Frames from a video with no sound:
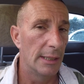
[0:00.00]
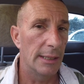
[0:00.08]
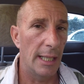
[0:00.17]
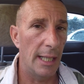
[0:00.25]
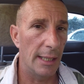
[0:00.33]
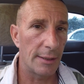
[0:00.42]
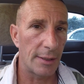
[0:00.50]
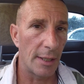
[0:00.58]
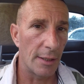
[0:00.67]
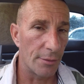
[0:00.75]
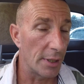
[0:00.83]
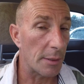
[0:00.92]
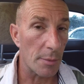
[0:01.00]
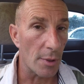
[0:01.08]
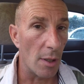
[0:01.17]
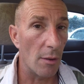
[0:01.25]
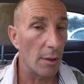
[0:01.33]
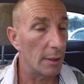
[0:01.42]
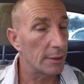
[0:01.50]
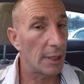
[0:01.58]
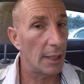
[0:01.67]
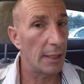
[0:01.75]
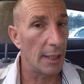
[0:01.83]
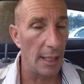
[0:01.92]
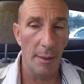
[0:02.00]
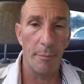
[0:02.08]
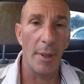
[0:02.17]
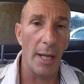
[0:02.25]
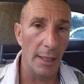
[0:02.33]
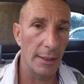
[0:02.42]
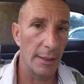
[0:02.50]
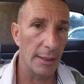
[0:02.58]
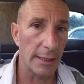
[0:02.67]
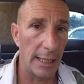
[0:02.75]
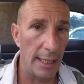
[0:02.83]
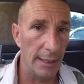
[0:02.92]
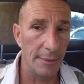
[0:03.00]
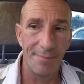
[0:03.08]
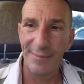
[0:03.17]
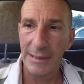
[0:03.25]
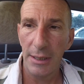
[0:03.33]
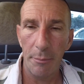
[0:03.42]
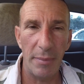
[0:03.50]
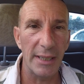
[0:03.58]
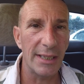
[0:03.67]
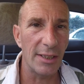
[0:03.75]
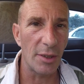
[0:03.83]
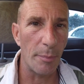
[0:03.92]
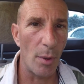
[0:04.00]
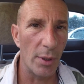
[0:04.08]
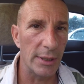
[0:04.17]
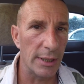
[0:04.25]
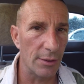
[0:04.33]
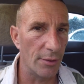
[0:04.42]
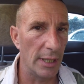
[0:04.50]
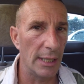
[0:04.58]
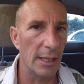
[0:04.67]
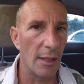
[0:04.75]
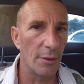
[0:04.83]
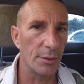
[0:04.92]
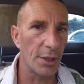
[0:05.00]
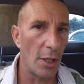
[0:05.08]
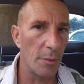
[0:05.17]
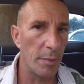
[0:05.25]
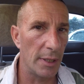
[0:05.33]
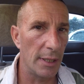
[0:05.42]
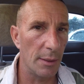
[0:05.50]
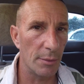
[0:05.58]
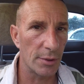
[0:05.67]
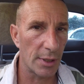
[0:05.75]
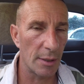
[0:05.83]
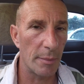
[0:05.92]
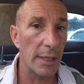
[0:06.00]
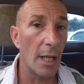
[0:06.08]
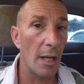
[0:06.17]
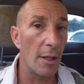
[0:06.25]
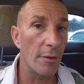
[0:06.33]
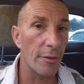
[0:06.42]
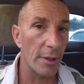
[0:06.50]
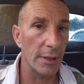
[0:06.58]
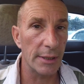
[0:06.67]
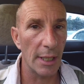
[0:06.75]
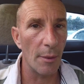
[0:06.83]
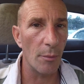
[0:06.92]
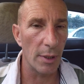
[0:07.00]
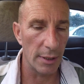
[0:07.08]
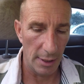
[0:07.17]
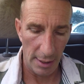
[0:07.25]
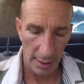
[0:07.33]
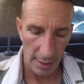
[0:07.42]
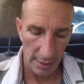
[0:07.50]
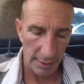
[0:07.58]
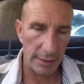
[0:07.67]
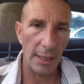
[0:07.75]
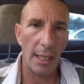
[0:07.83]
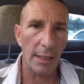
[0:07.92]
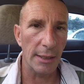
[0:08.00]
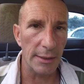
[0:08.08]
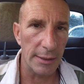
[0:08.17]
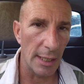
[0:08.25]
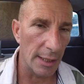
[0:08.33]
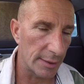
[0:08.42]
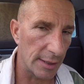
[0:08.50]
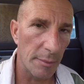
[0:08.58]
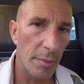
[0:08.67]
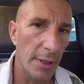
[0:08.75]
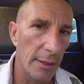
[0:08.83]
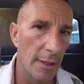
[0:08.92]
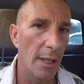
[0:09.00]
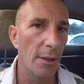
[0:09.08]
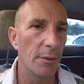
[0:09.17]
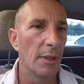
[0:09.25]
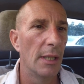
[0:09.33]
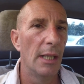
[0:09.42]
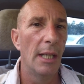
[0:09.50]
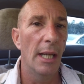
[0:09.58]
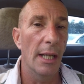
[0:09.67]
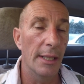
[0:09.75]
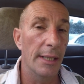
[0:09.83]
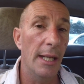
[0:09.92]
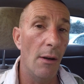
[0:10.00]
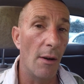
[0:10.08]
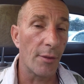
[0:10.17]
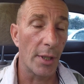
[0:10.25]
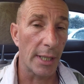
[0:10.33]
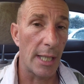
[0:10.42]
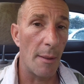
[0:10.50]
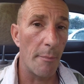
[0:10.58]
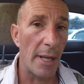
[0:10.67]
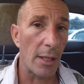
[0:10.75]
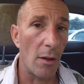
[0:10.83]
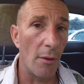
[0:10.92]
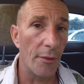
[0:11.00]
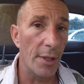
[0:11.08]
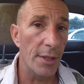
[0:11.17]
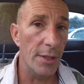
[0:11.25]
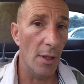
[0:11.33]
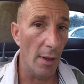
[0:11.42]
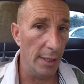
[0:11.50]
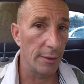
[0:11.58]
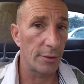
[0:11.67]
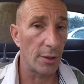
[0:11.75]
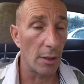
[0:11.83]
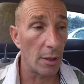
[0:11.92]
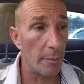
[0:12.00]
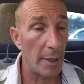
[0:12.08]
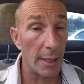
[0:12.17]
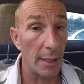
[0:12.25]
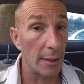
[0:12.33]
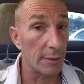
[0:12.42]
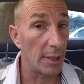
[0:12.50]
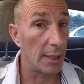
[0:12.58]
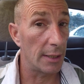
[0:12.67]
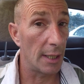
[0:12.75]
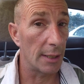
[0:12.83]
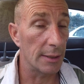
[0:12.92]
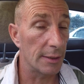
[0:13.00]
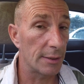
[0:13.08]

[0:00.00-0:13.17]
Yeah, it's a rigmarole, I'll tell you that. But again, a bit disappointed really. I was hoping it was going to be over and done with, done and dusted, but no. And now I've got to come back on the 9th, so I've got about another 10 days.